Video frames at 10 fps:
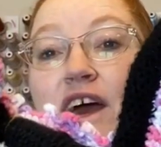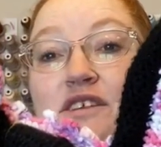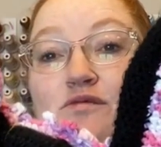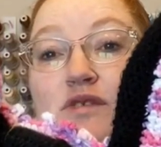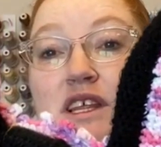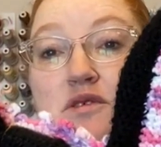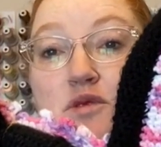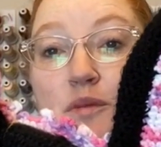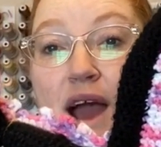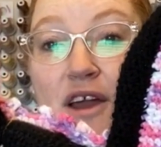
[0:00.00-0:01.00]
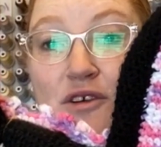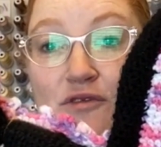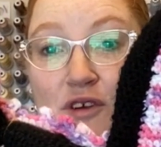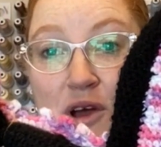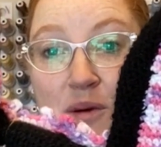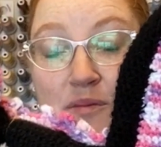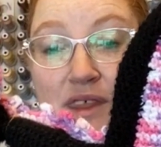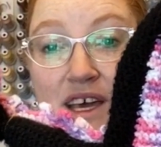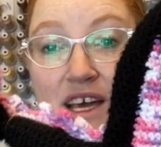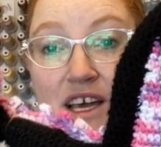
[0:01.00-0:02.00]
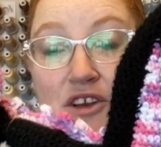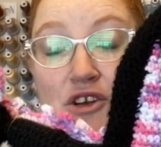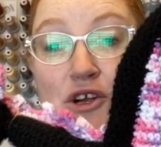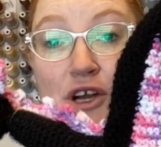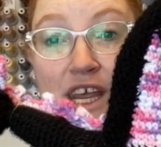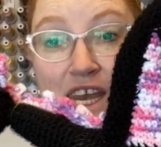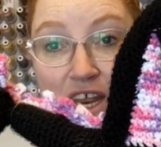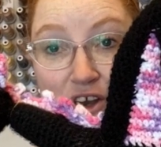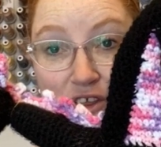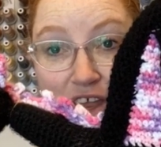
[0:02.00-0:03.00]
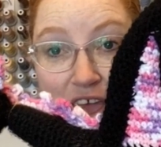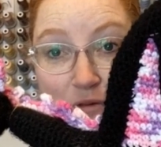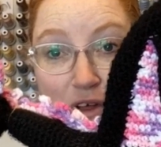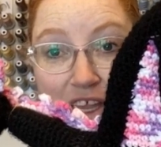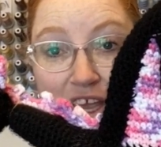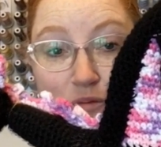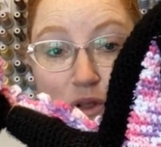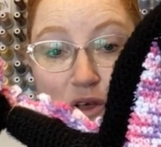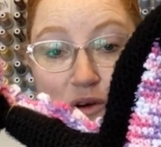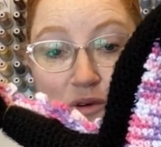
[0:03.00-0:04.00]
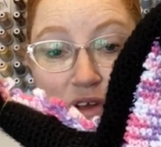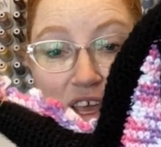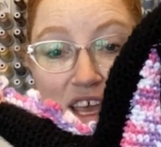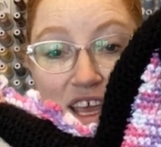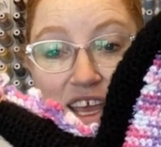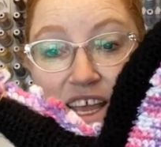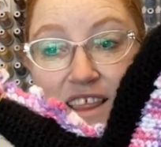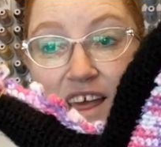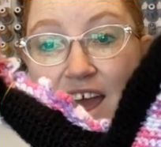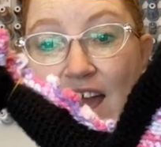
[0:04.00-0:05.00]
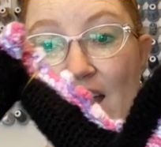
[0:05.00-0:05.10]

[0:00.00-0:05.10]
that's a really cool pattern from the Nerdy Knitter that I will link below, that